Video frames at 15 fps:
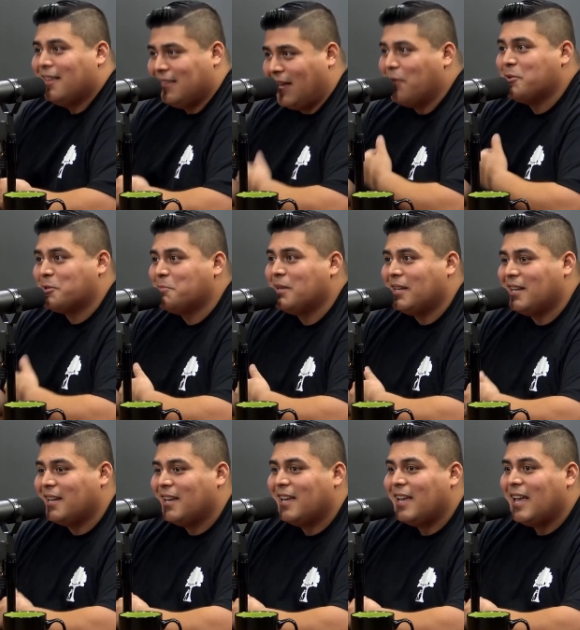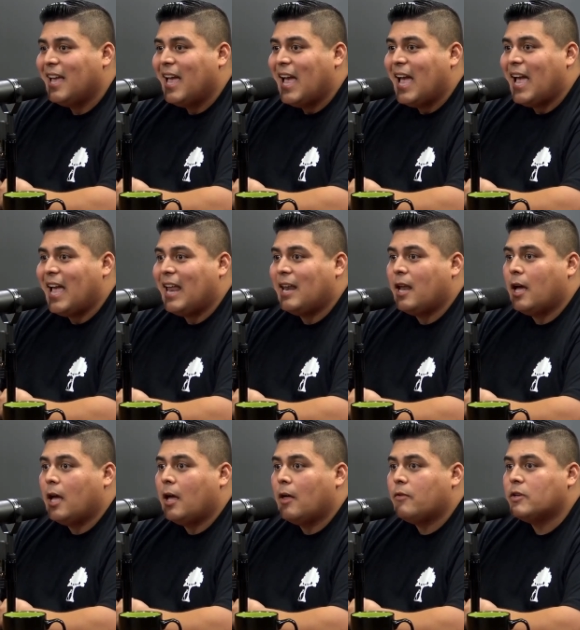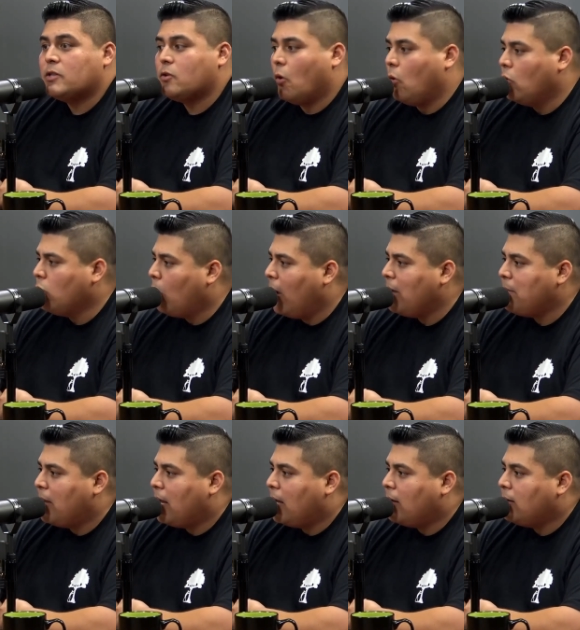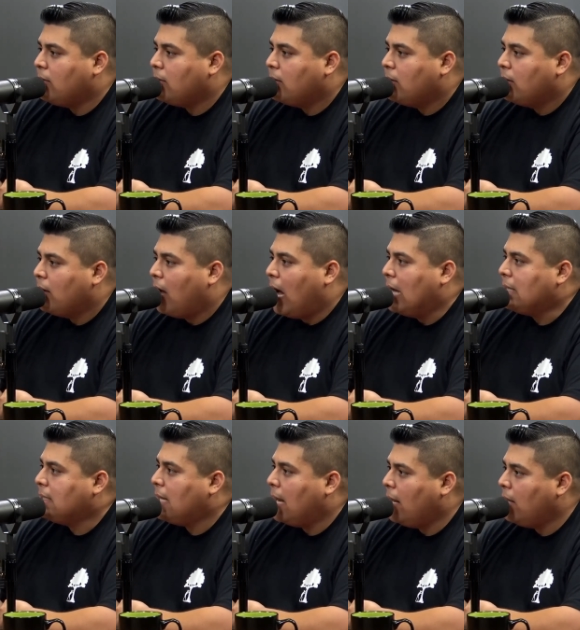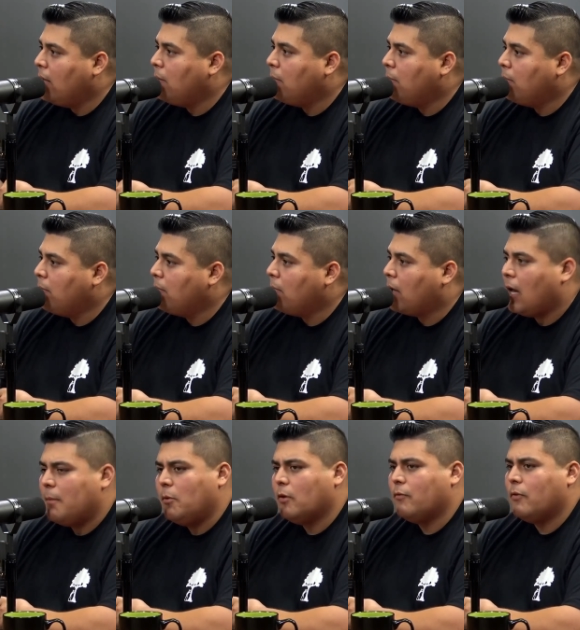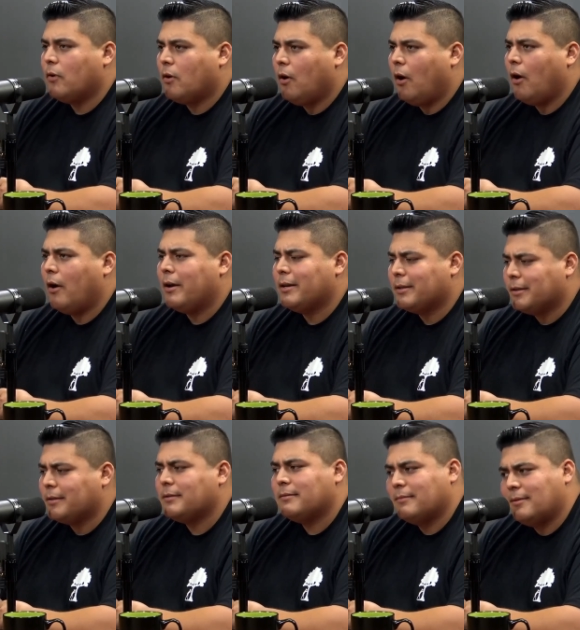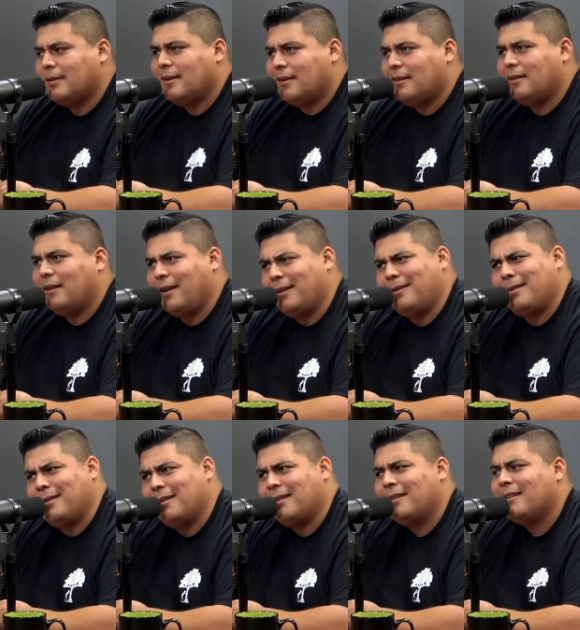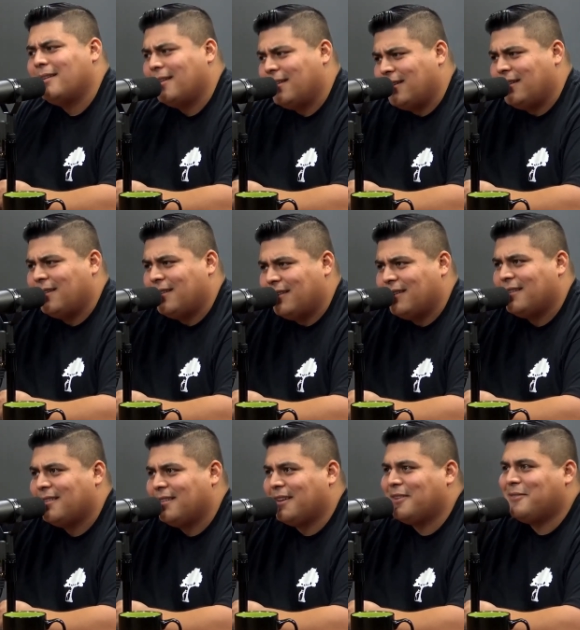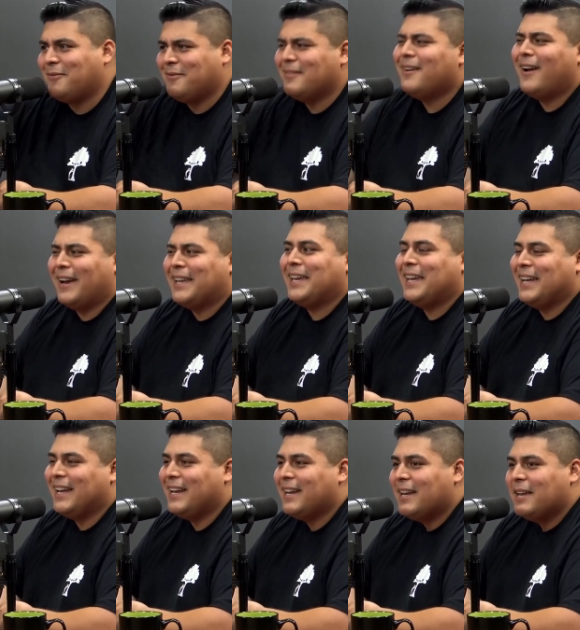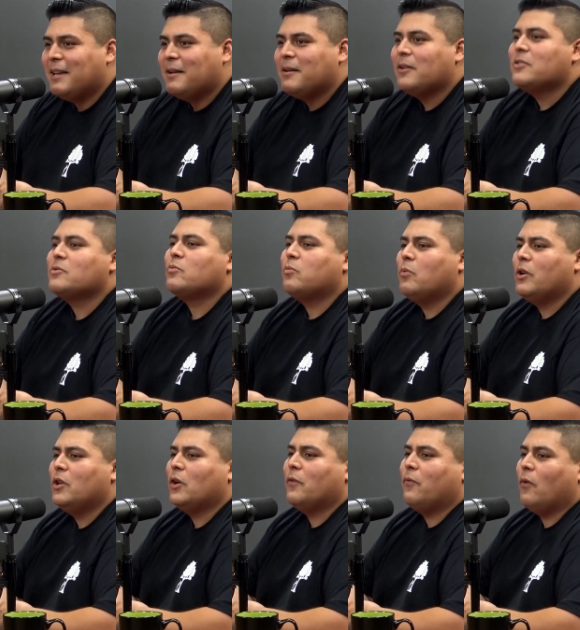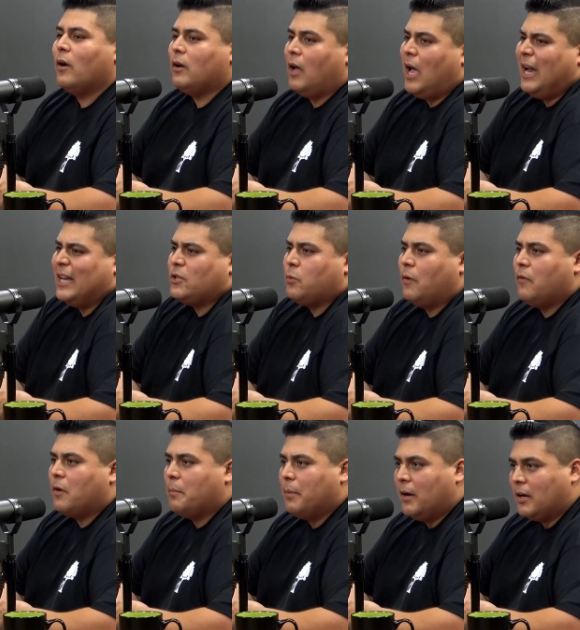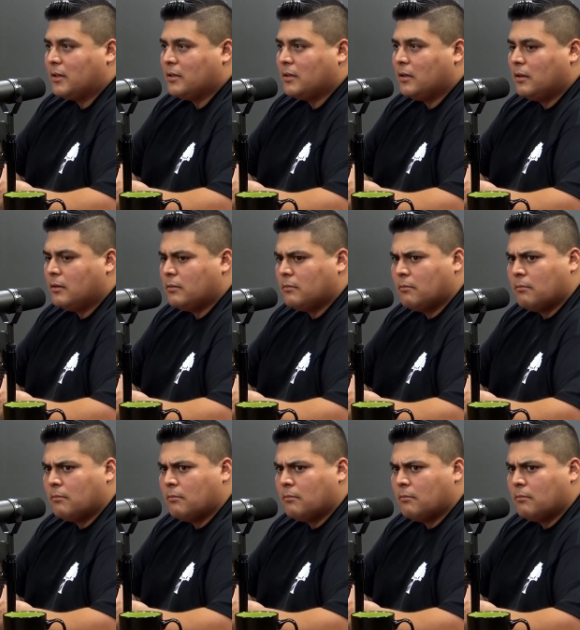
that was me. And this old white man, I tell him, like, hey, I'm looking for a car. And he goes, all right. I'm like, all right, kid. He goes, what are you looking for? I go, I got $1,200. And